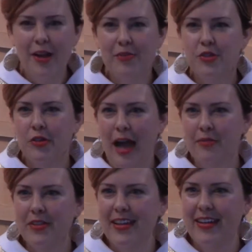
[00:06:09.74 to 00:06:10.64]
of
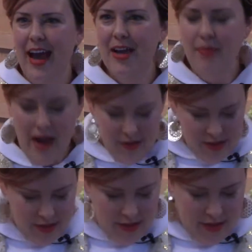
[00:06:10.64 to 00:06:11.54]
traveling 9 miles
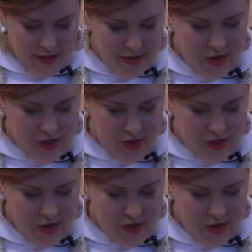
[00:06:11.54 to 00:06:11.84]
to the nearest